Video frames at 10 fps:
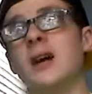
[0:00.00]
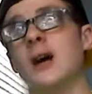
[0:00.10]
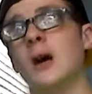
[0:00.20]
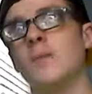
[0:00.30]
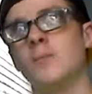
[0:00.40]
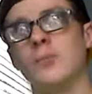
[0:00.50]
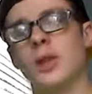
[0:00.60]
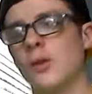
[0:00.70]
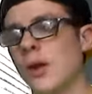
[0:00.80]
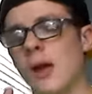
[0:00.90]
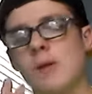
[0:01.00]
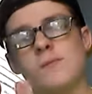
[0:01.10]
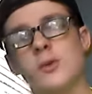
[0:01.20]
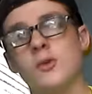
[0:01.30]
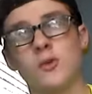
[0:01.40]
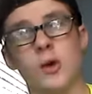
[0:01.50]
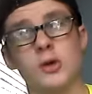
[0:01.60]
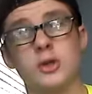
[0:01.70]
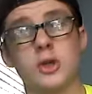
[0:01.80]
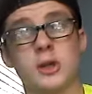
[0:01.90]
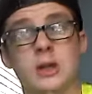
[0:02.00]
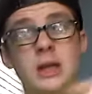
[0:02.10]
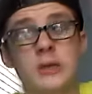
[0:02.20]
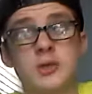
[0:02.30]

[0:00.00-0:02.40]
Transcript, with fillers: Um, if you all could